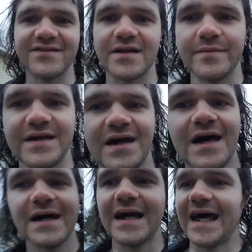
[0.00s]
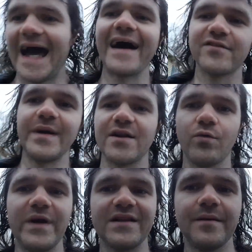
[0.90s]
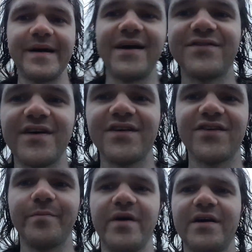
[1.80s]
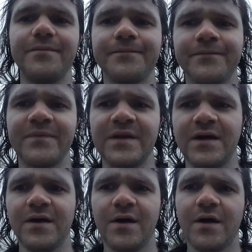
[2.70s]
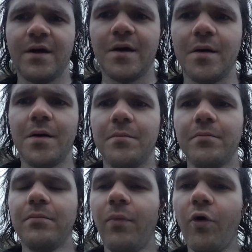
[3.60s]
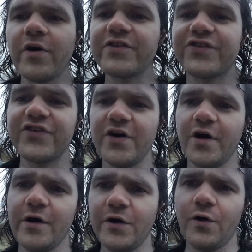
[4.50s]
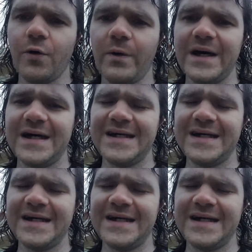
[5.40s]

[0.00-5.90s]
going to be, kind of have to be on a weekly basis, but more so,